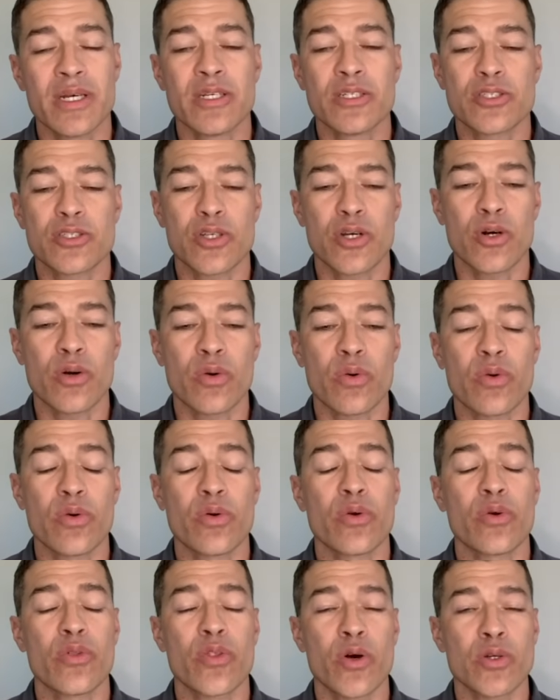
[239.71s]

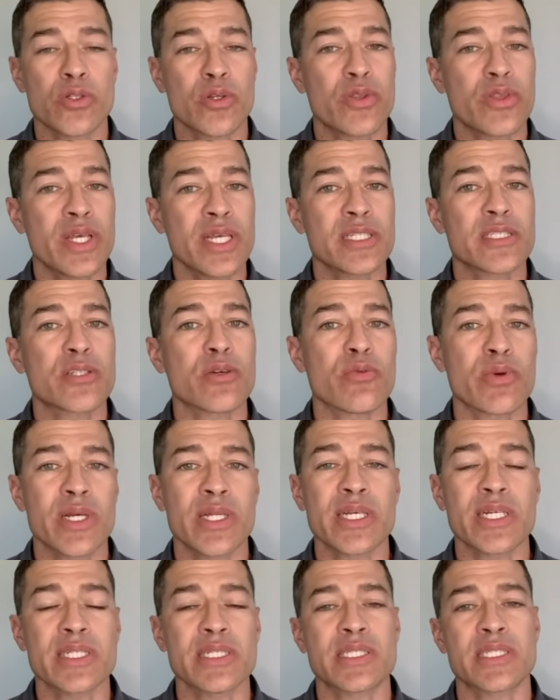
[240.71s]
So those are things to
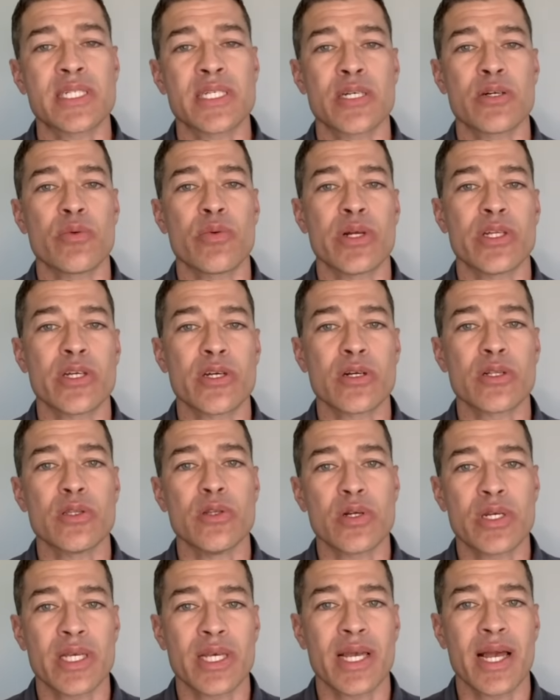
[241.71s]
really consider when you're
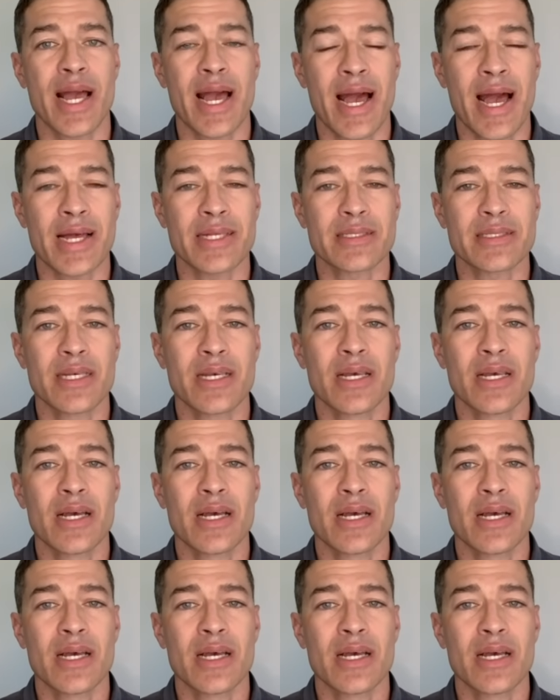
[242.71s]
looking at